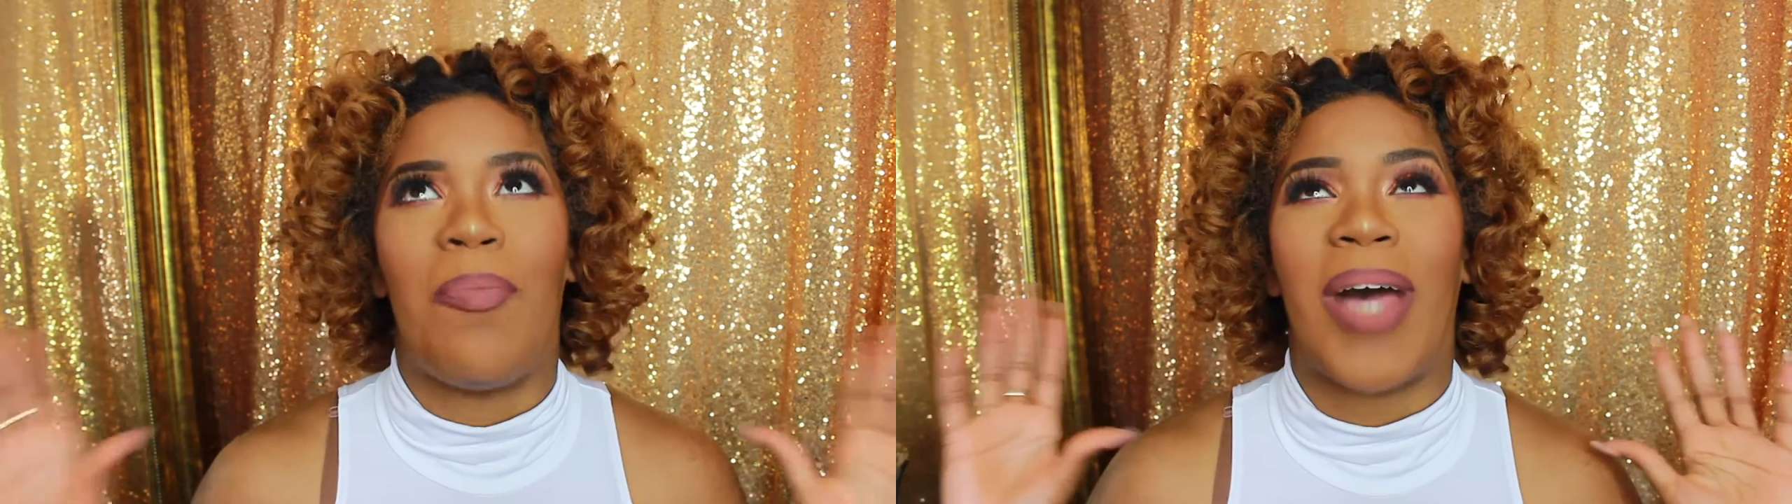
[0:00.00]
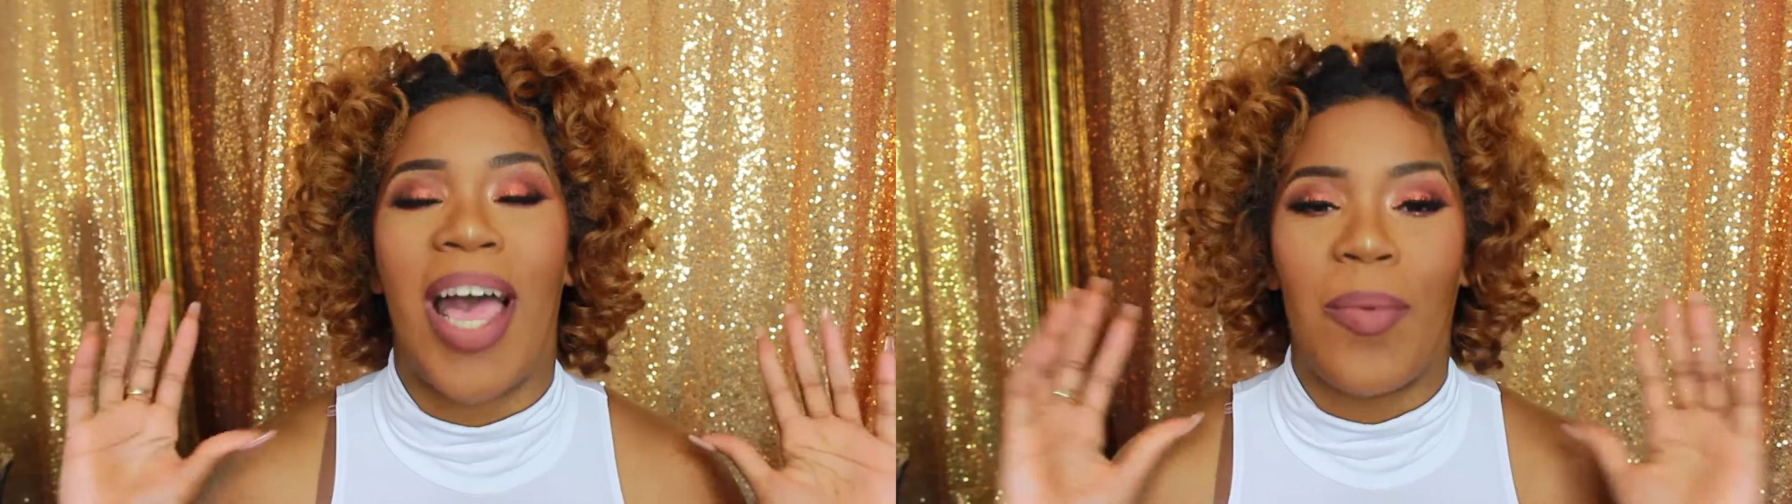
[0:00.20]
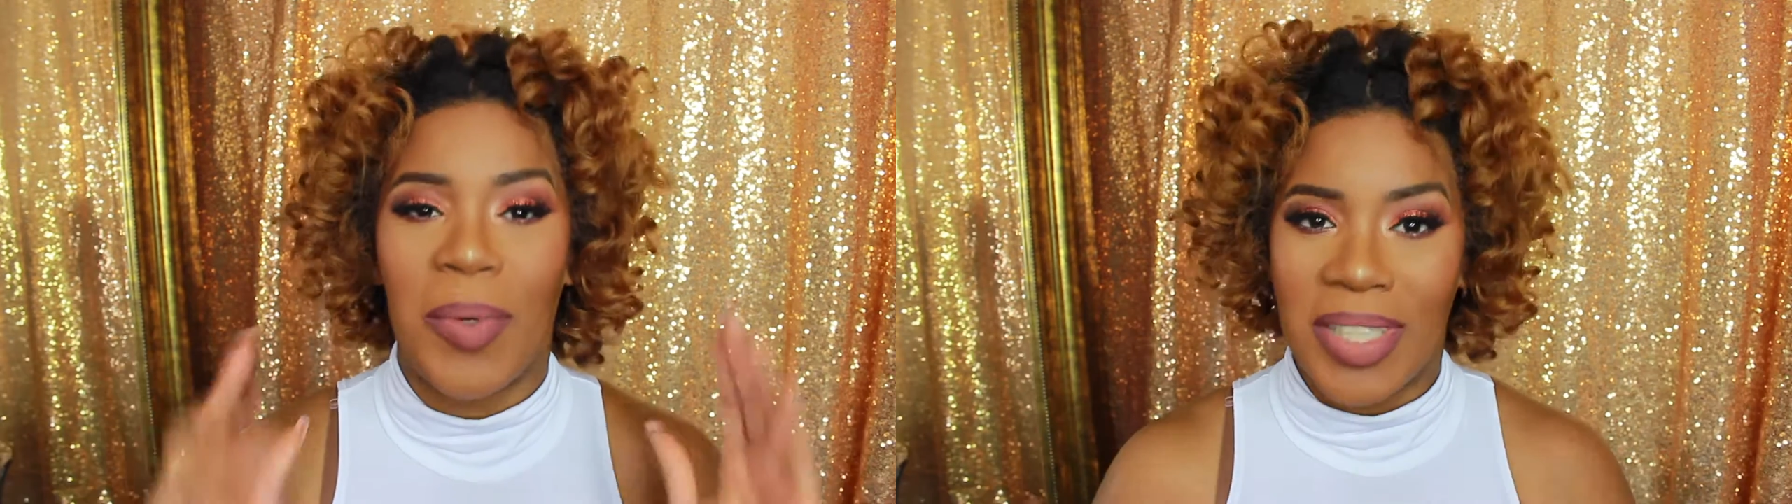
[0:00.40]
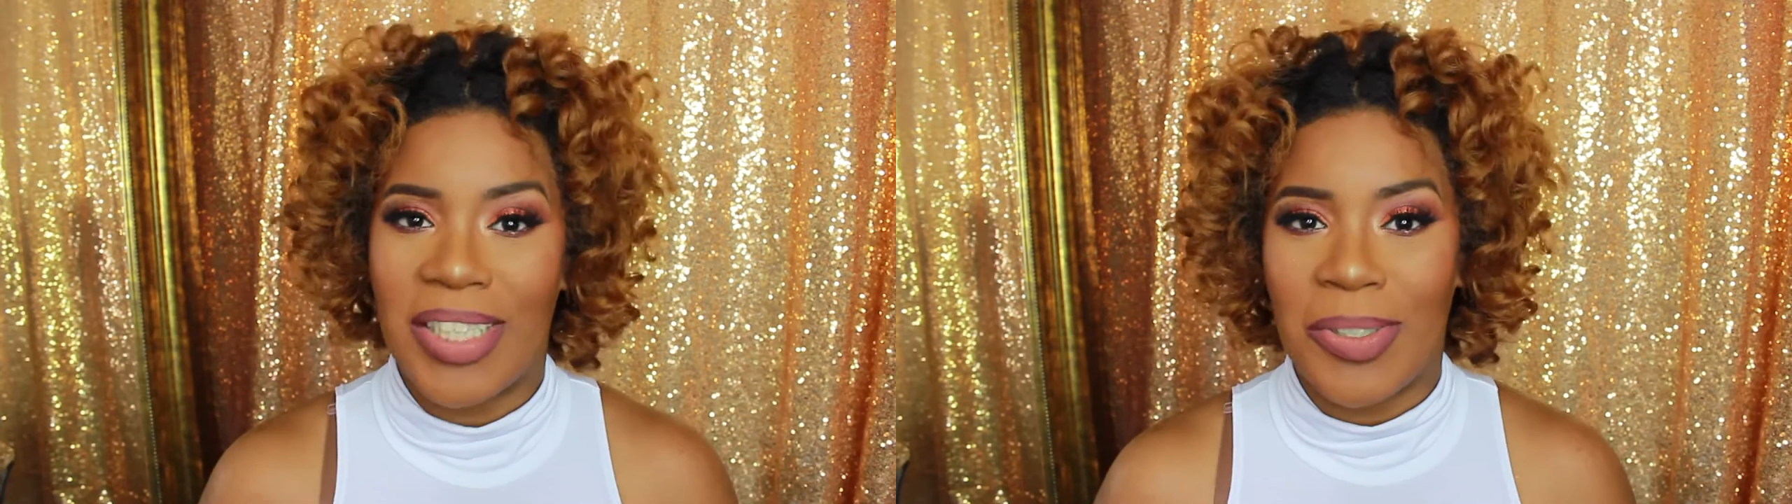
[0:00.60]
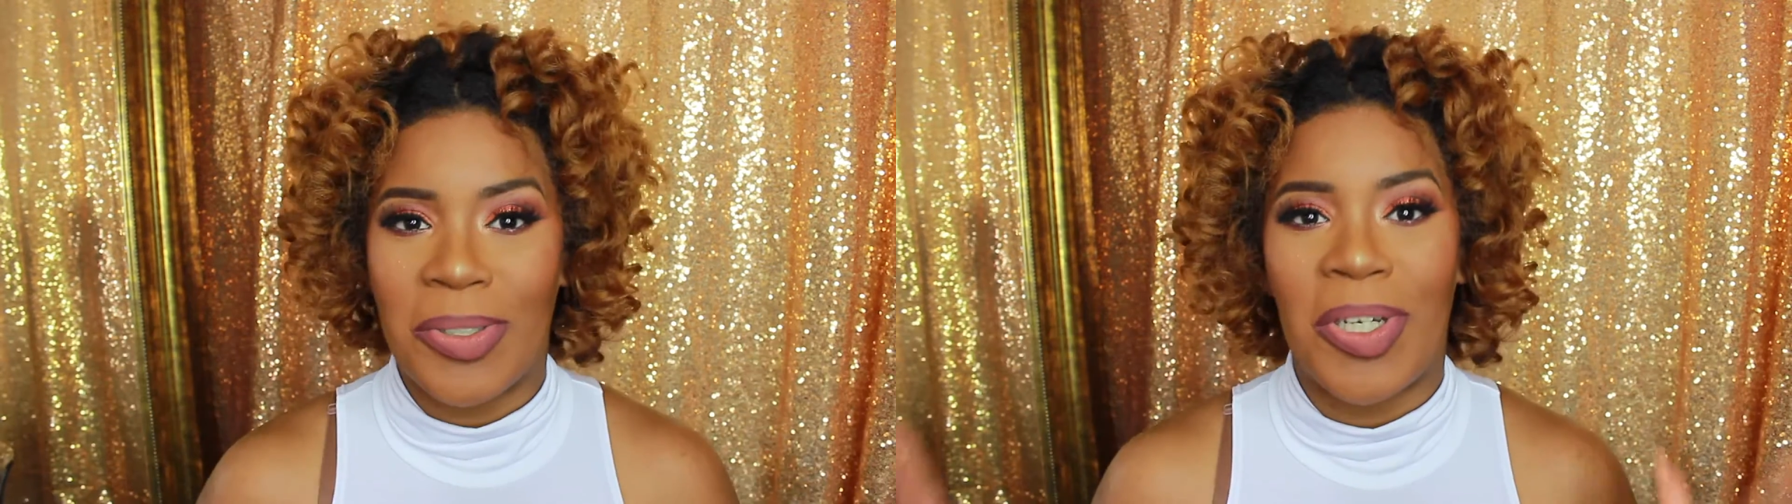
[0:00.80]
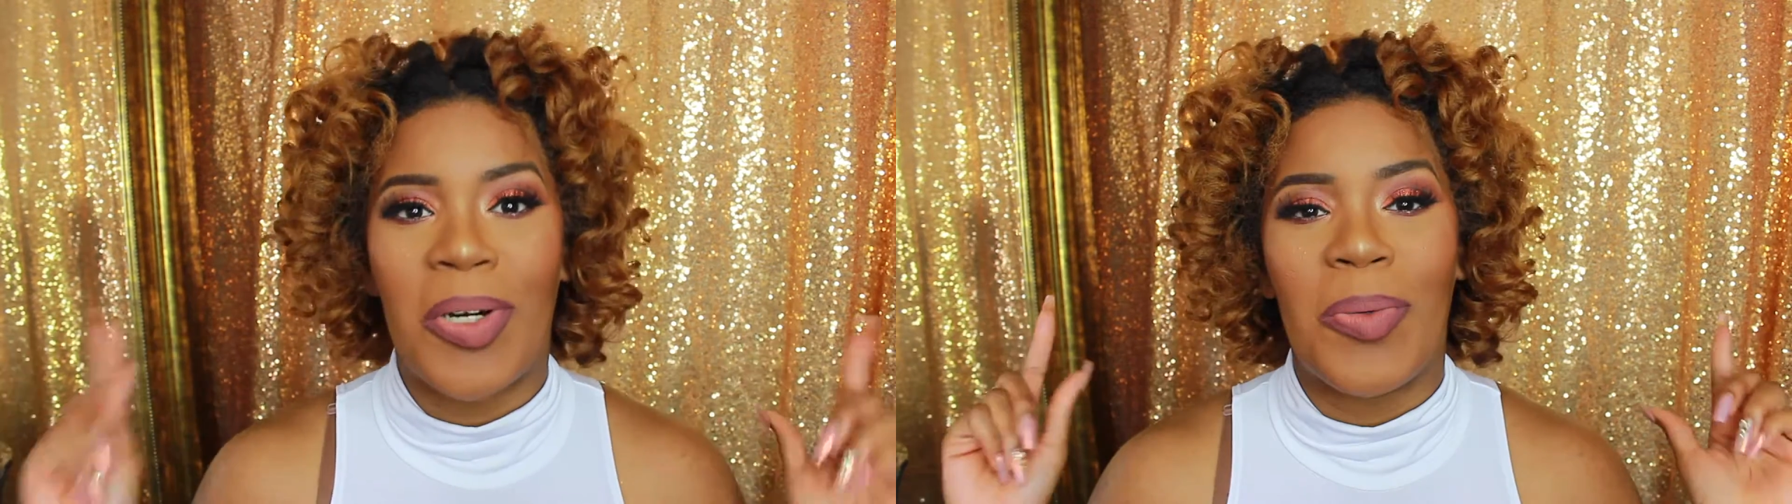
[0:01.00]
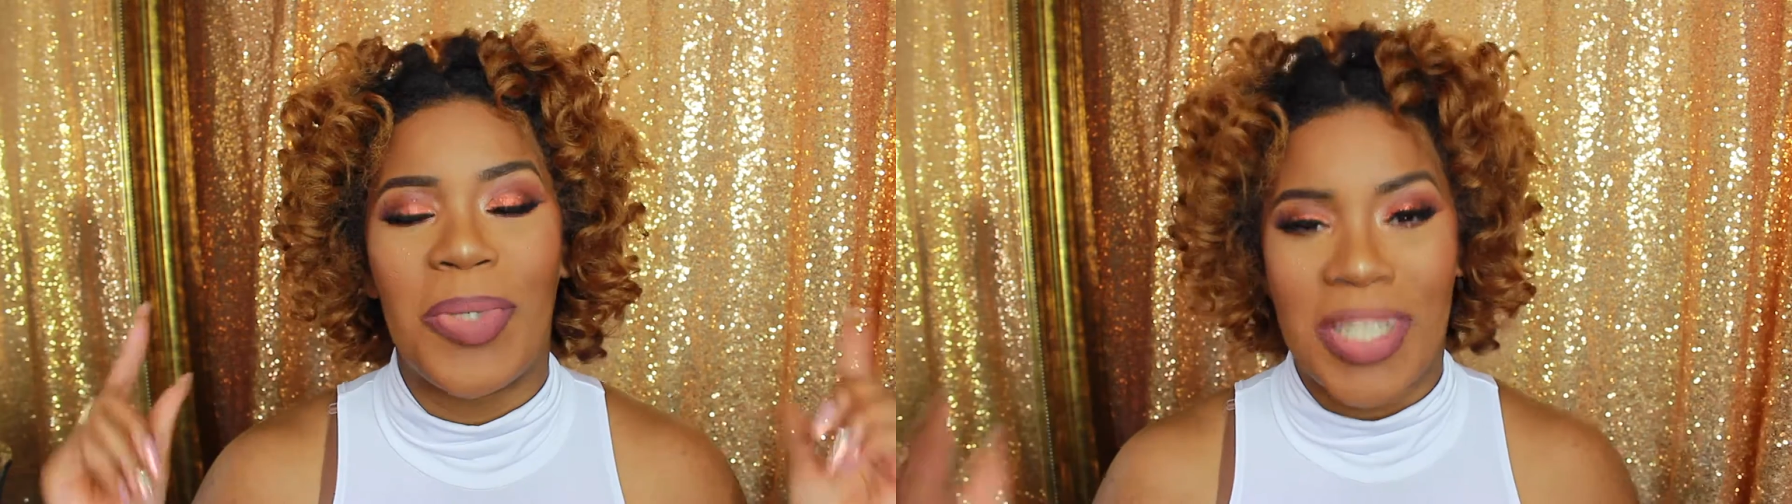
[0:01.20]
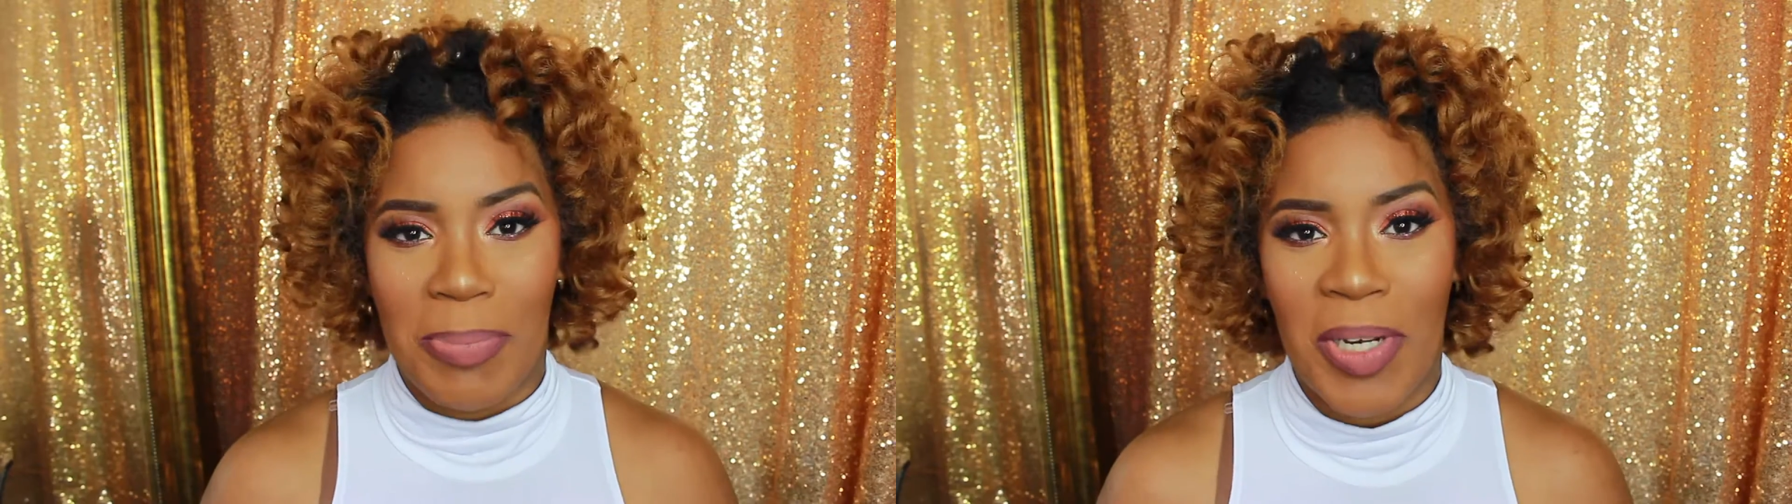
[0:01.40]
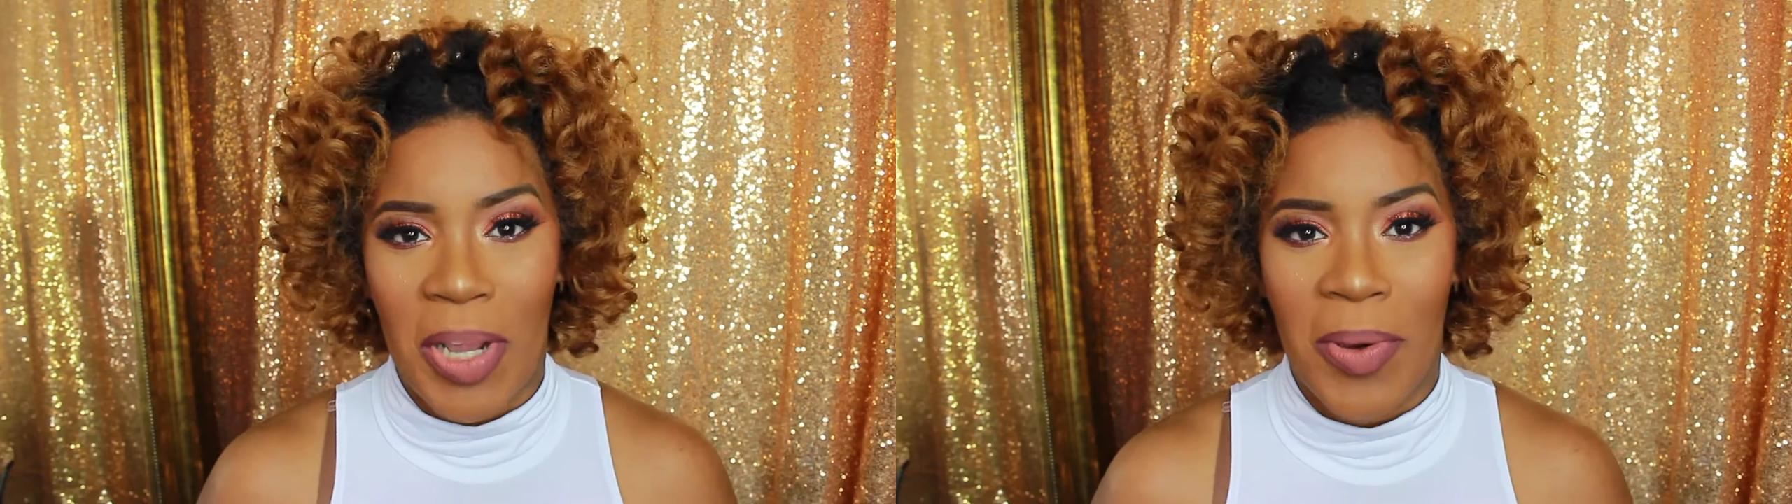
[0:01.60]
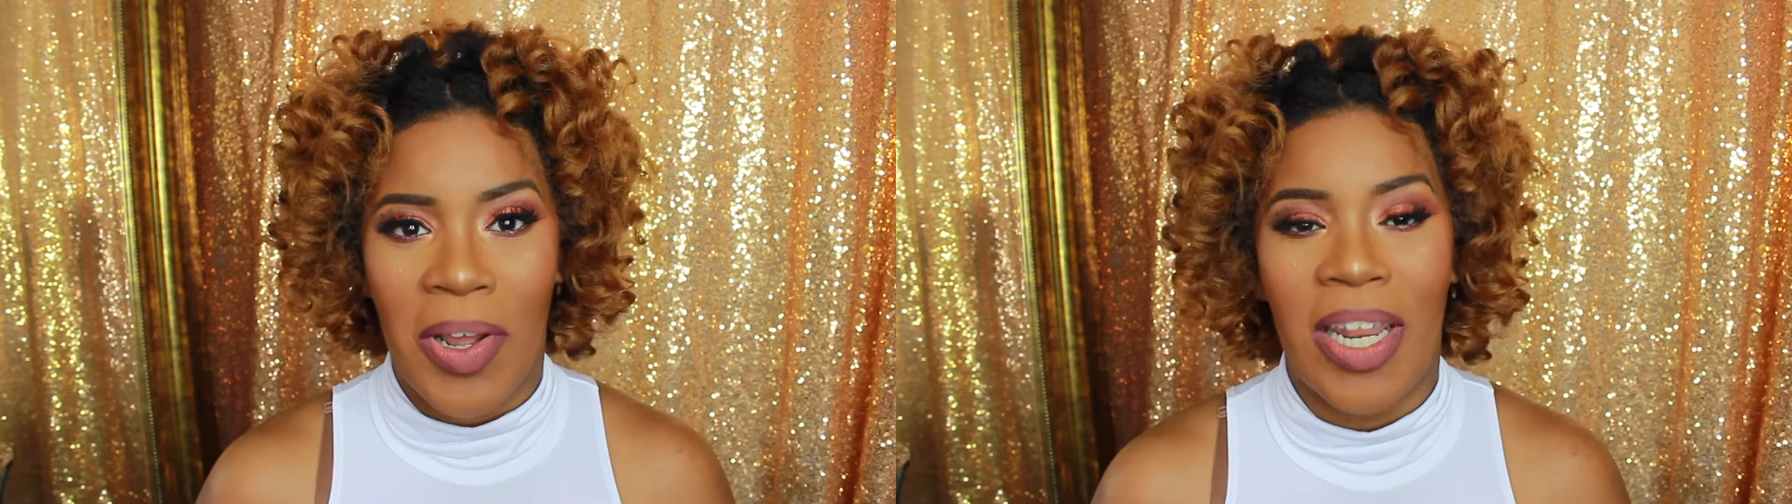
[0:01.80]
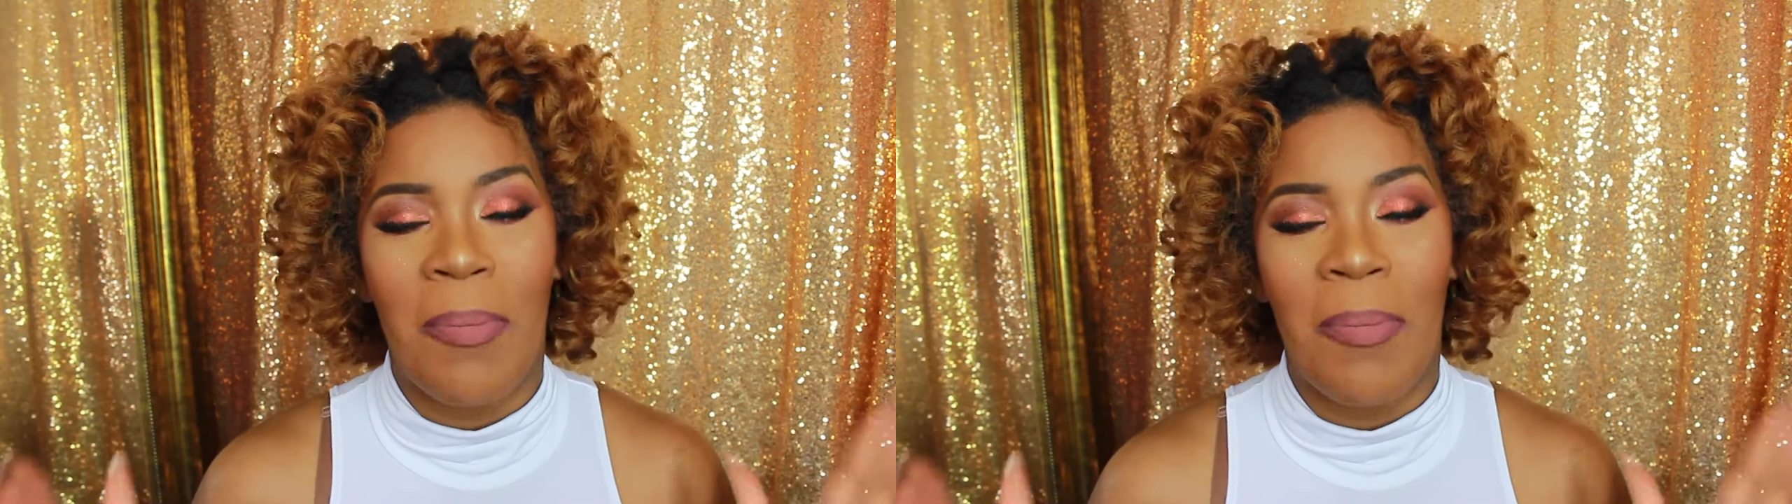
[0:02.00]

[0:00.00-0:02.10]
but I will let you know what's been going on